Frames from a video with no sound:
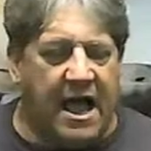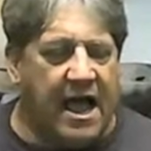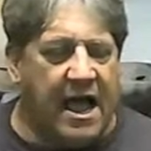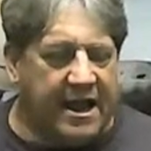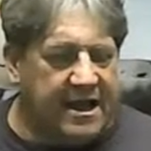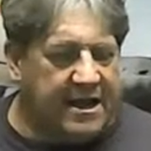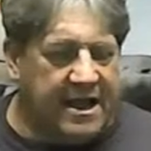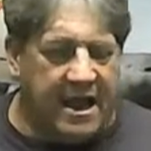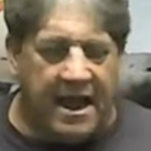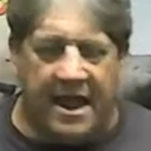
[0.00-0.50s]

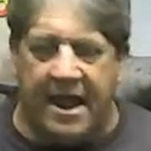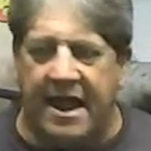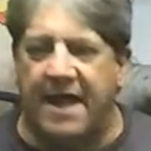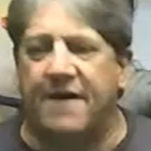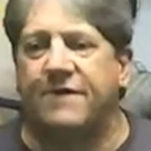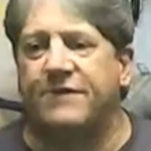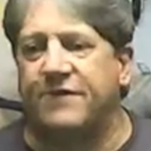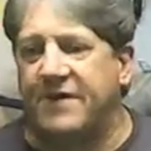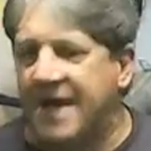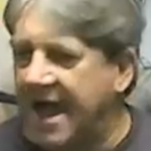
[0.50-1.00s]
I
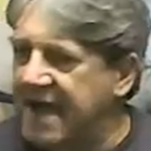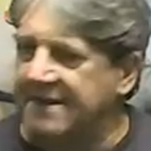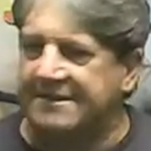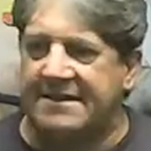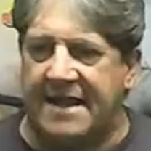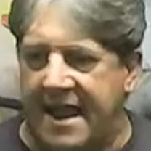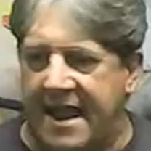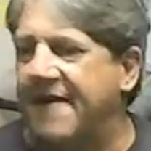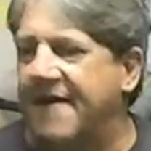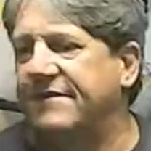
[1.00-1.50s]
have got to
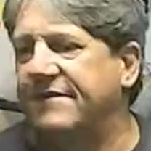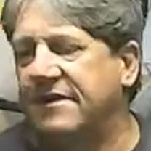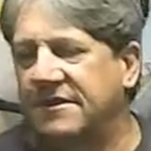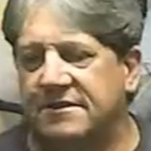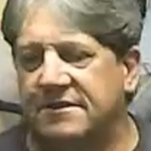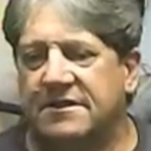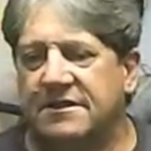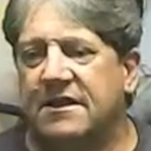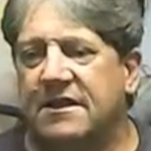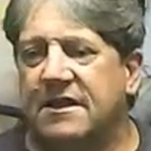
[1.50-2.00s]
have it.
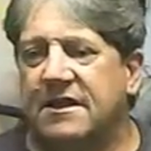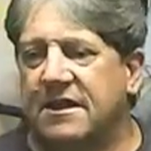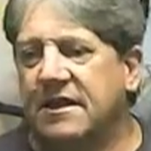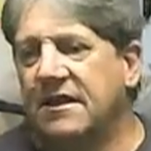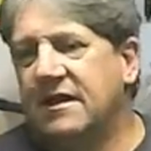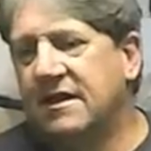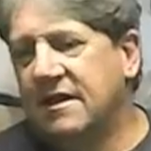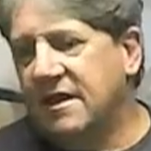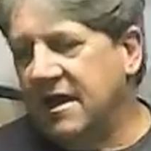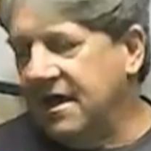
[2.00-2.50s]

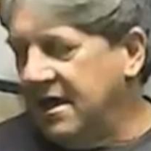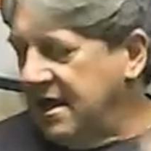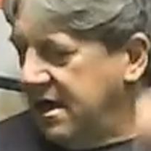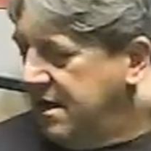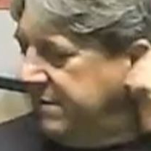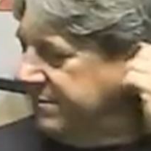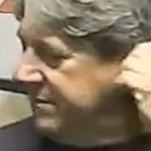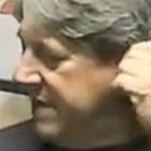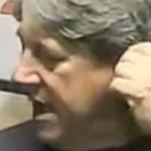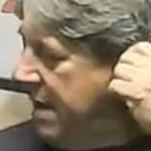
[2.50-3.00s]

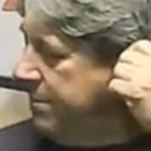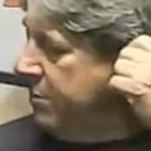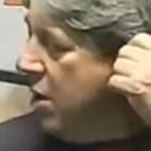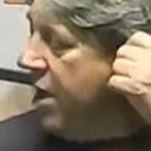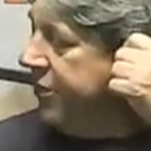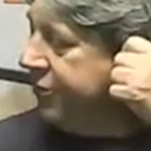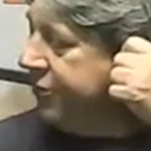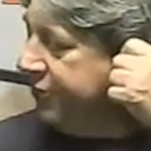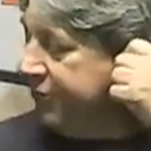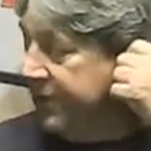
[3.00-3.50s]
I
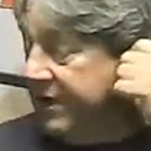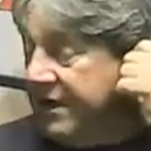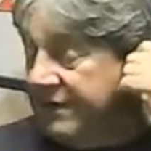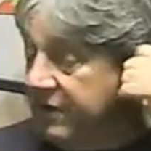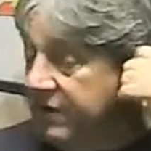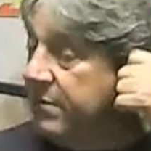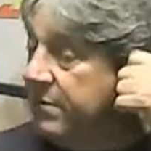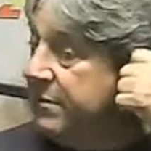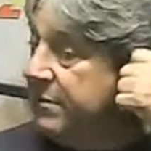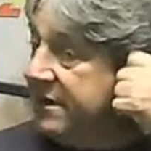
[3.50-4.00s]
bought 3 of
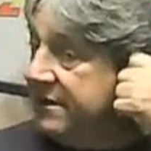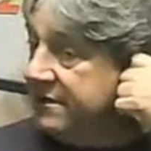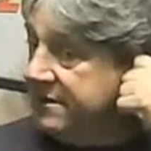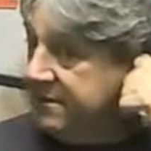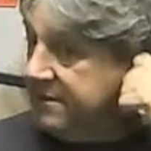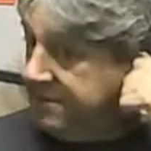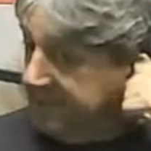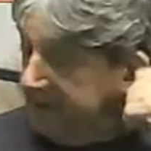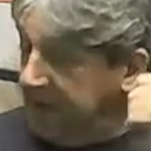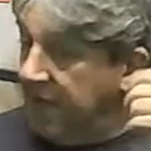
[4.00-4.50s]
them, but
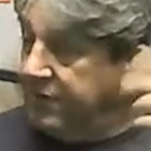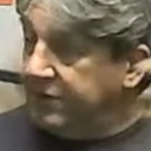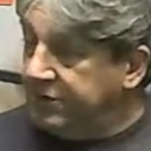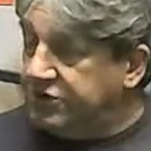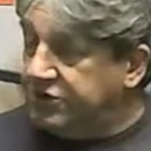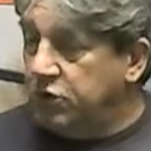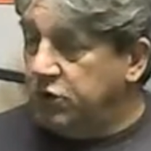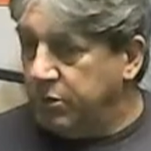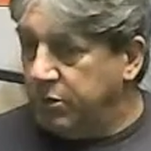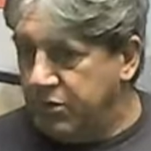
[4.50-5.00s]
the other
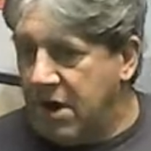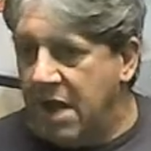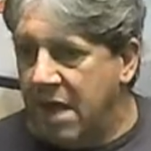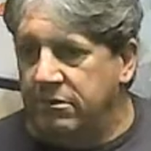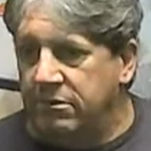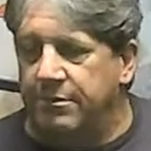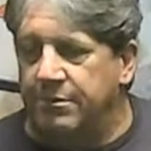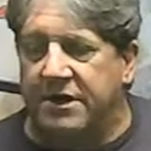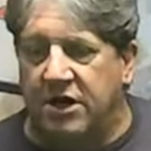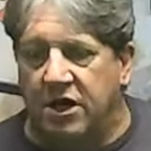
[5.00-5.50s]
2 are
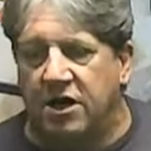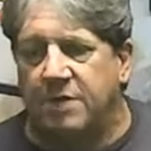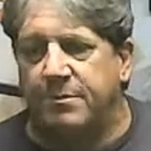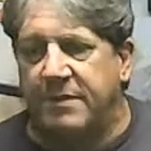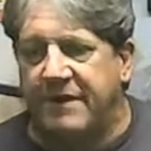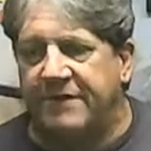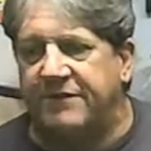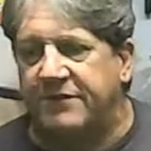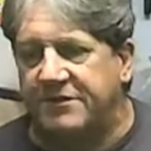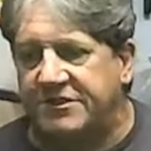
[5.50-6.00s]
probably going to
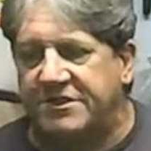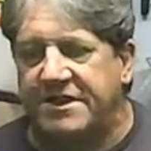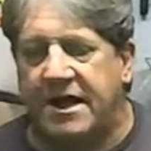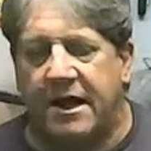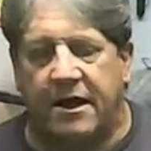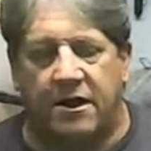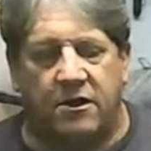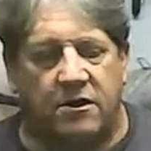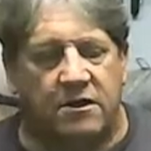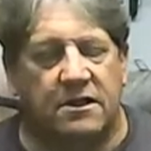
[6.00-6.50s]
be for
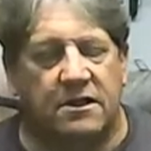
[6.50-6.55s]
sale.